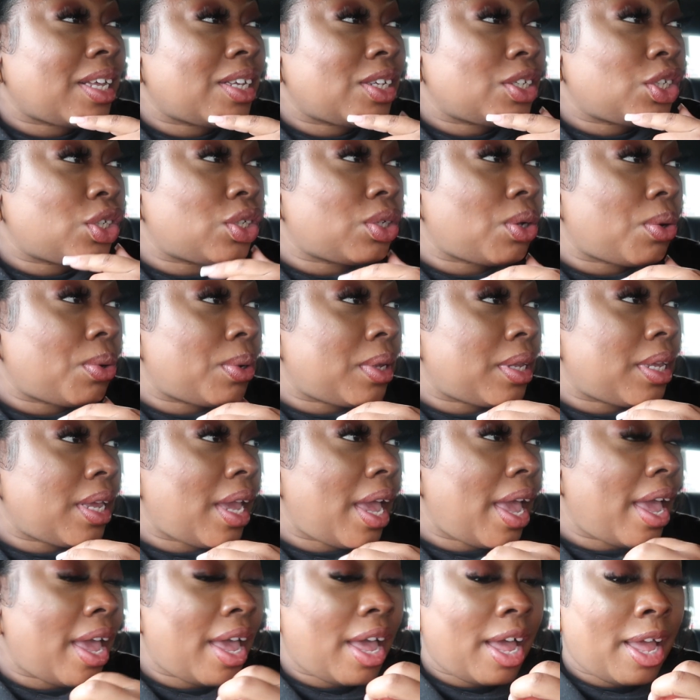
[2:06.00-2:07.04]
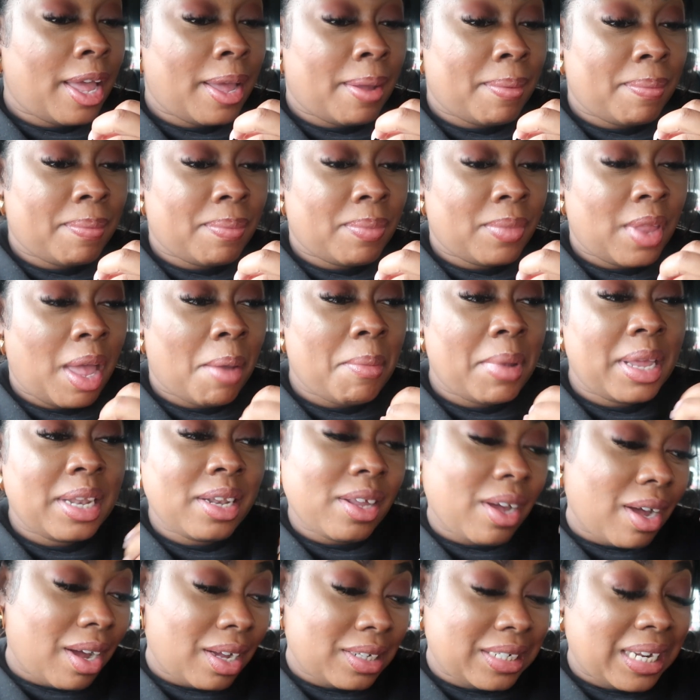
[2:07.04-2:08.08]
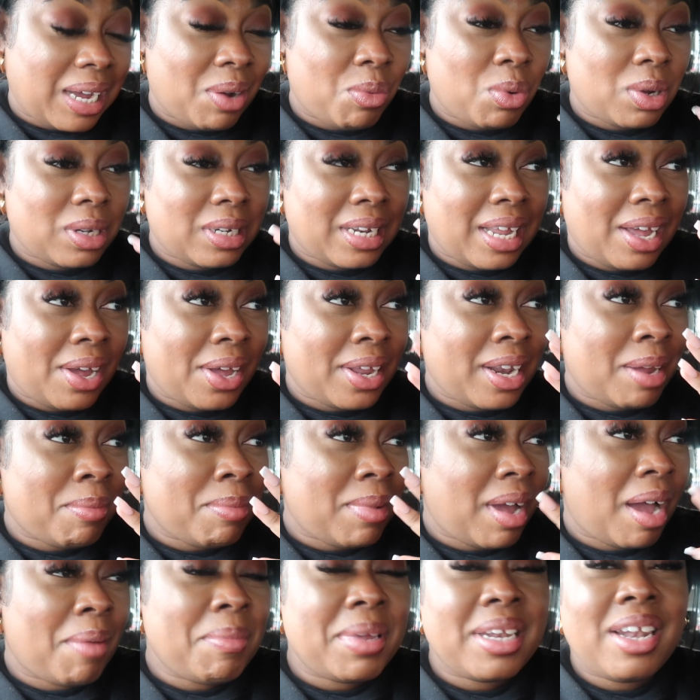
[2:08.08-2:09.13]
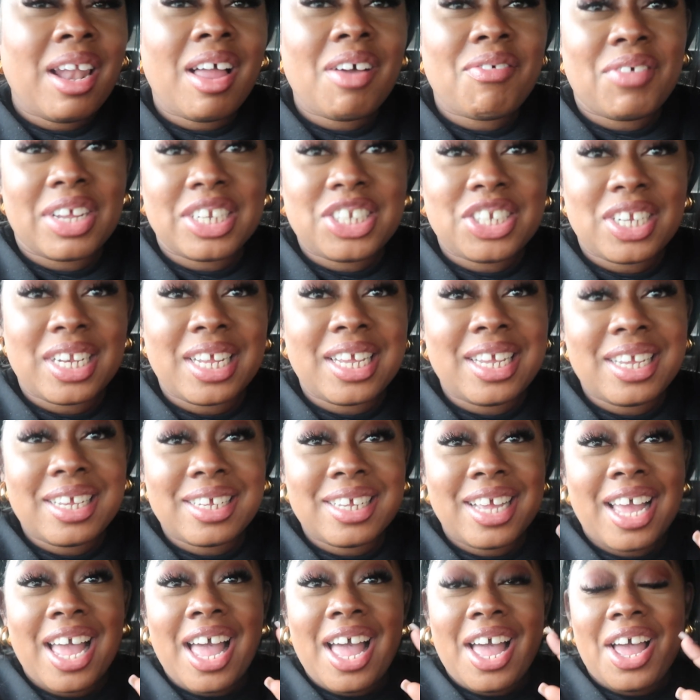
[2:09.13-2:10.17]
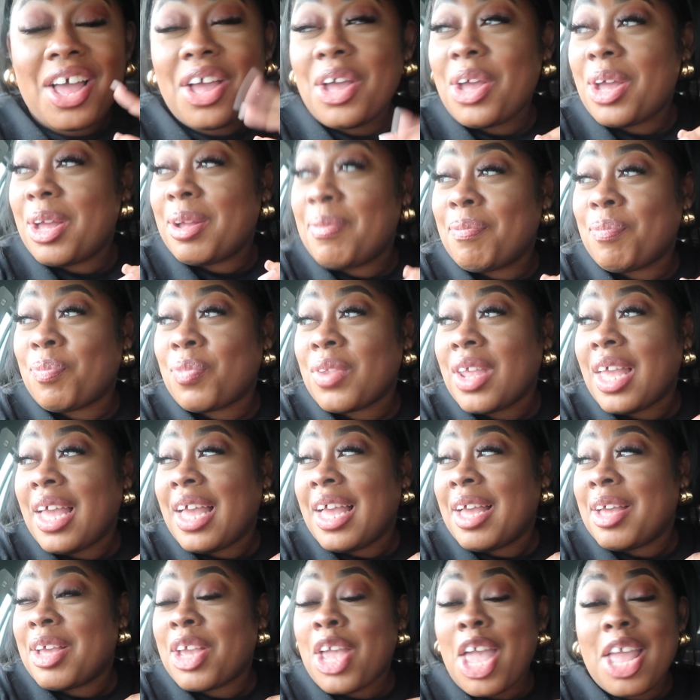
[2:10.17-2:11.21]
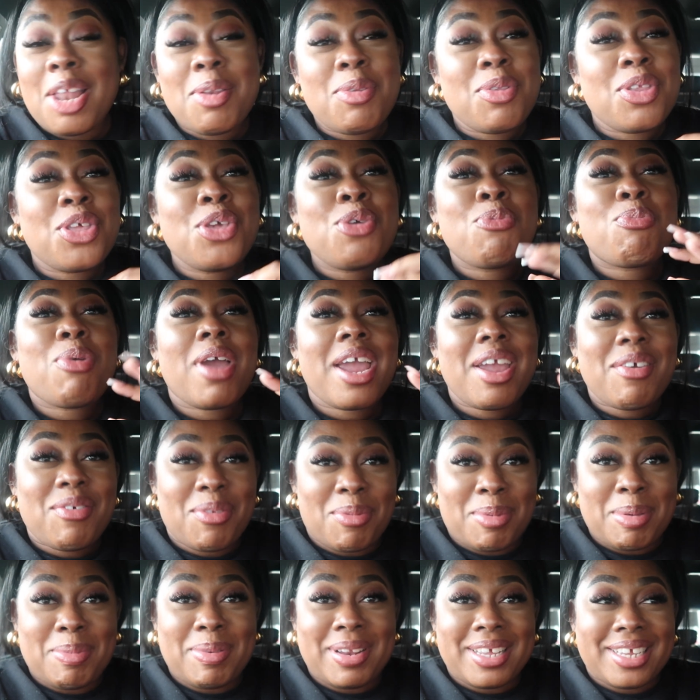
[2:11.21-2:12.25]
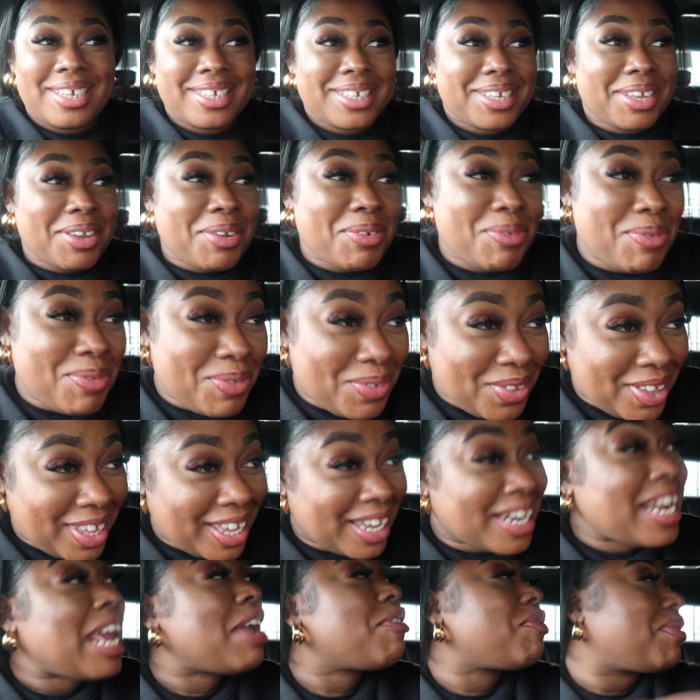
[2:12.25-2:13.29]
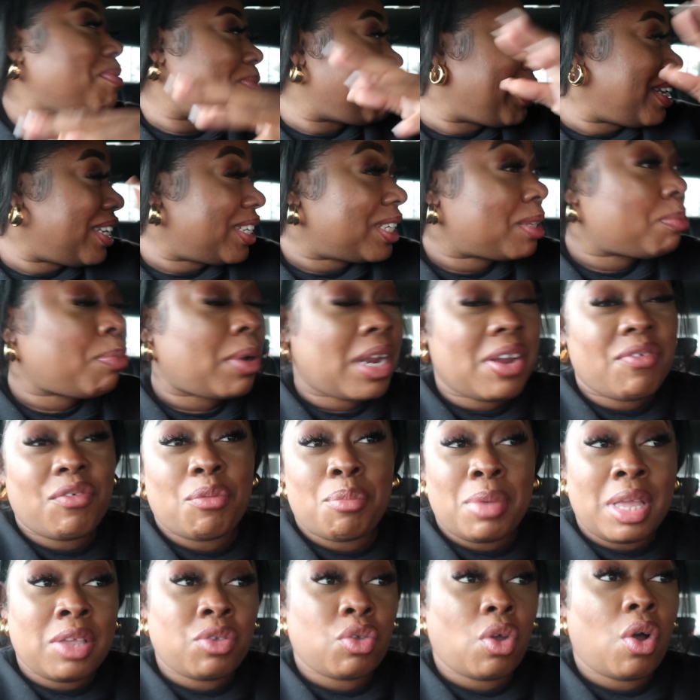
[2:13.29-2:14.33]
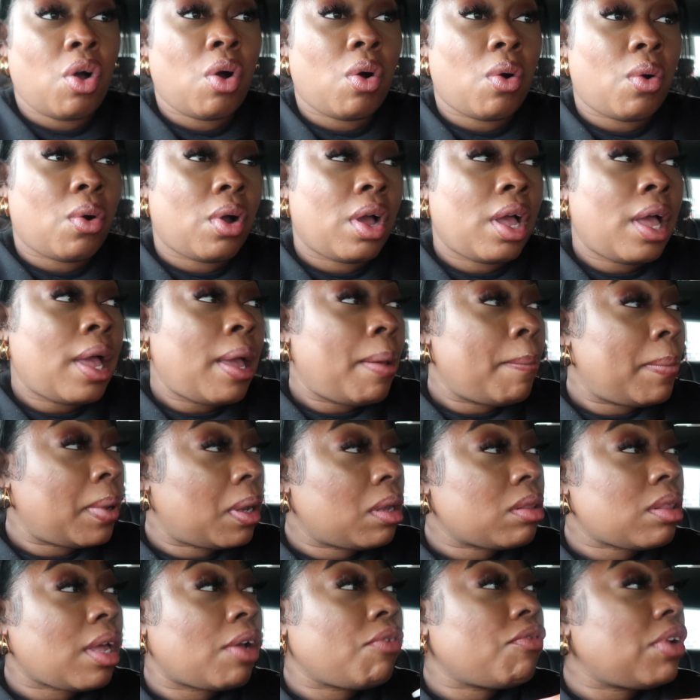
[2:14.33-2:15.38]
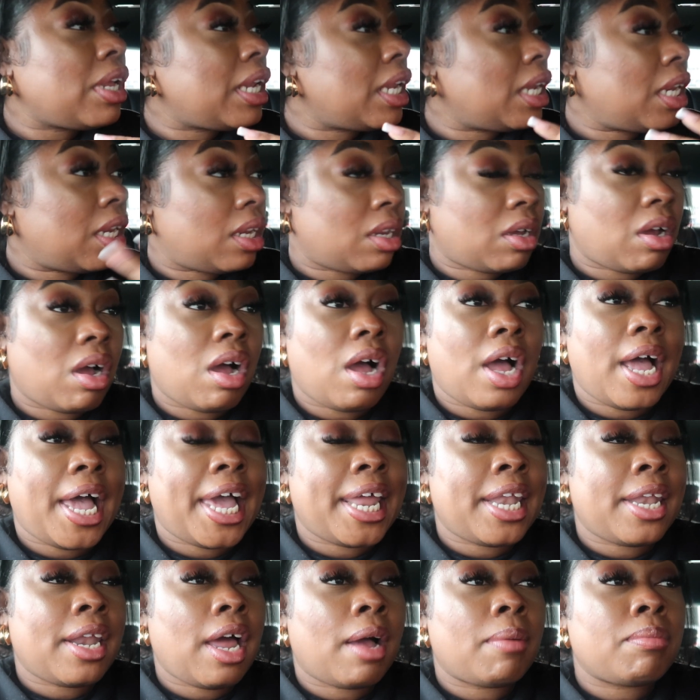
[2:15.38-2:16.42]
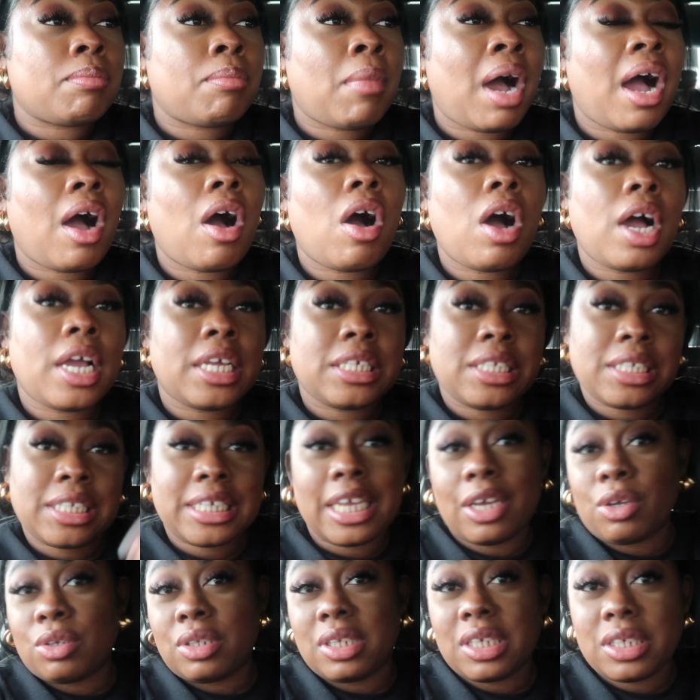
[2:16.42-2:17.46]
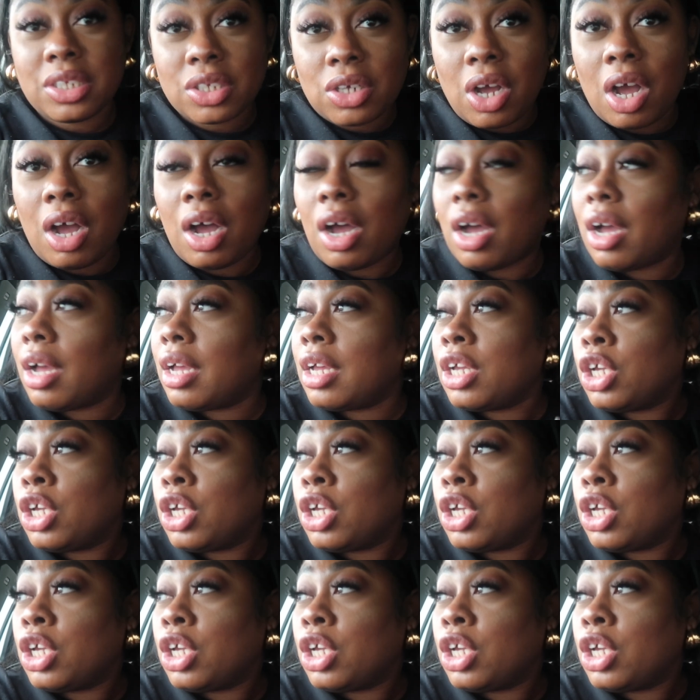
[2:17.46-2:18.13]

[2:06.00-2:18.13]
So yeah, I'm in the car that I want now, and I'm in love, actually. Can you pray for me, please? Can everybody just pray for me as a whole? Amen. Because I really need a car, and my heart is set on this car.